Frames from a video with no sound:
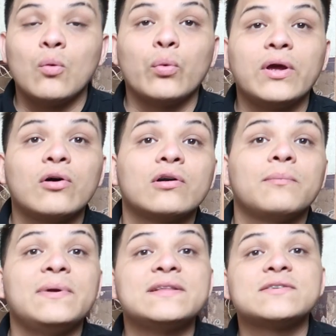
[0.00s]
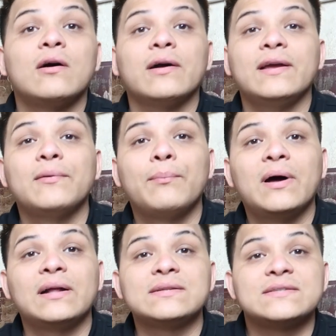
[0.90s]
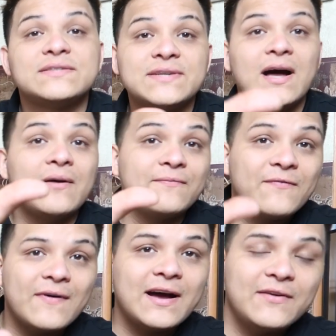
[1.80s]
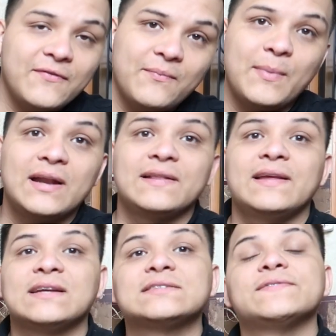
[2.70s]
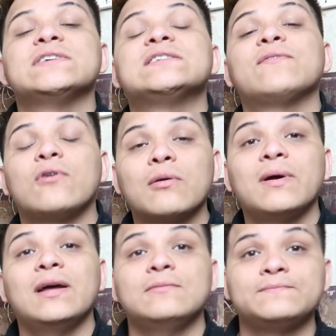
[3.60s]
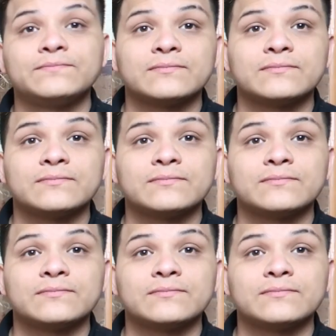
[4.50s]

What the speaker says: We're going to be talking about the top 5 meta decks of this format.